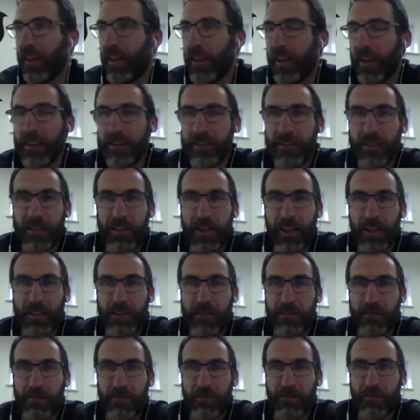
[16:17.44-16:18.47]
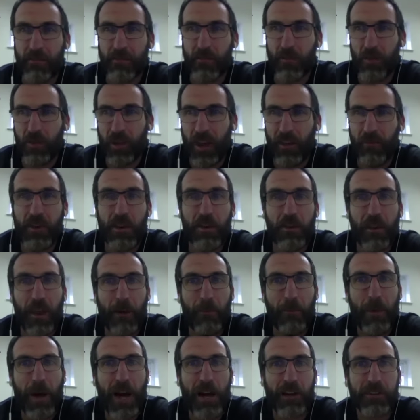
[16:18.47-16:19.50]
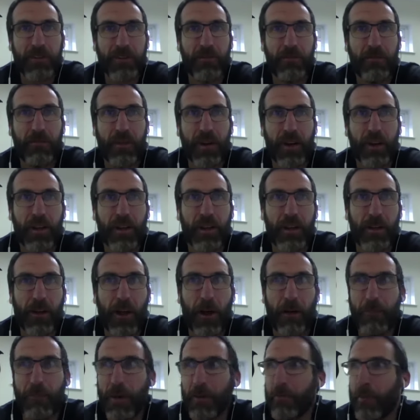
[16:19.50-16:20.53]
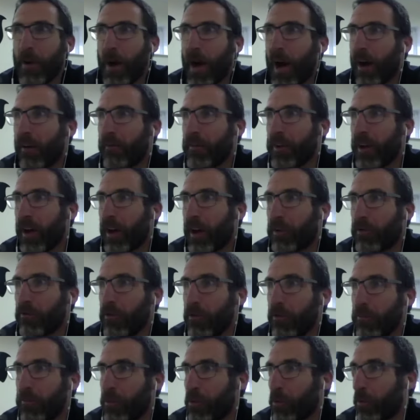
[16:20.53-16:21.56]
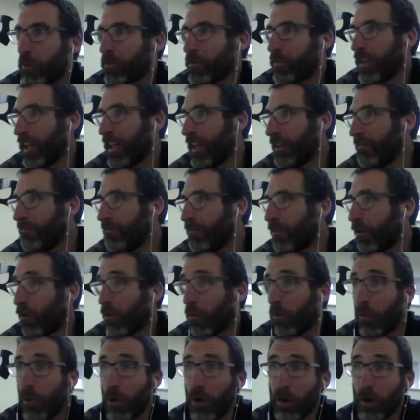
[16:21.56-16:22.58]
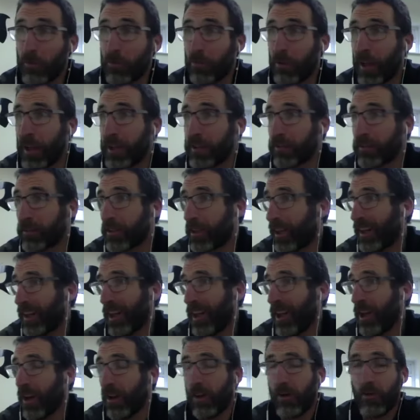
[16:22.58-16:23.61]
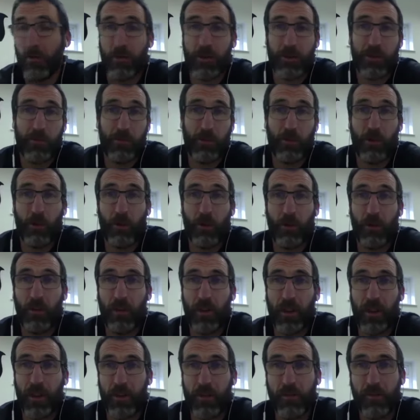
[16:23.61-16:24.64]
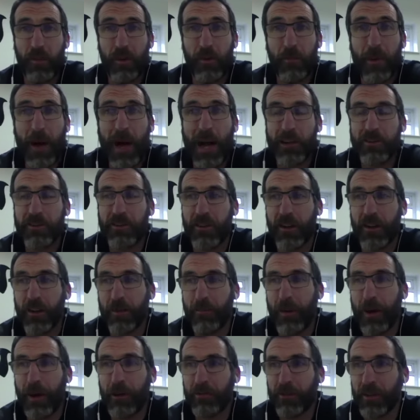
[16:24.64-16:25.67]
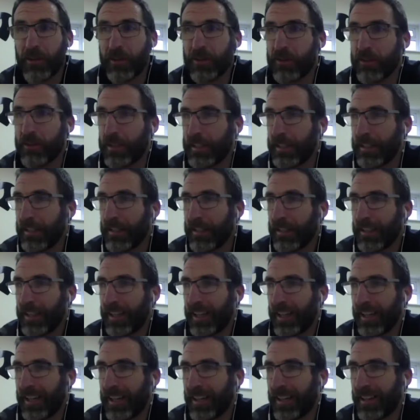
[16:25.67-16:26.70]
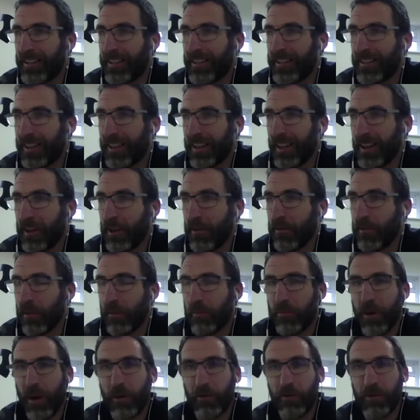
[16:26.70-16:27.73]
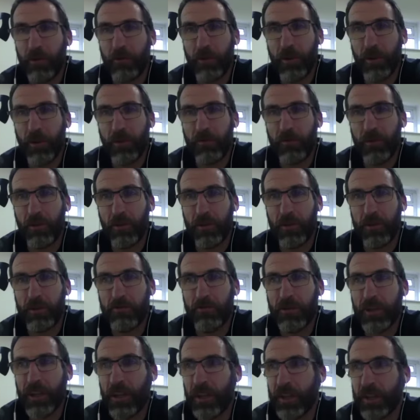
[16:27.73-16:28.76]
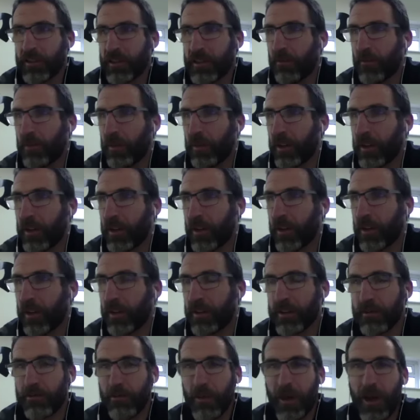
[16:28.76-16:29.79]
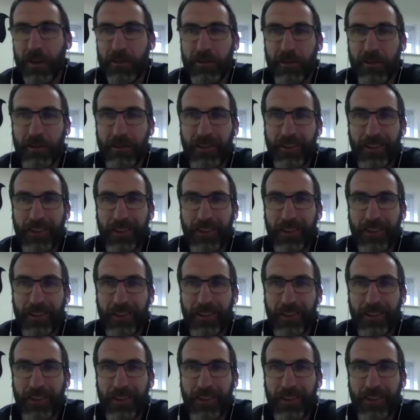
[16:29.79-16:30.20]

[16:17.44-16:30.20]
is giving you that passion for it and being part of a group or a team or a workplace or a sport that you feel passionate about and you feel proud to work for is really something special.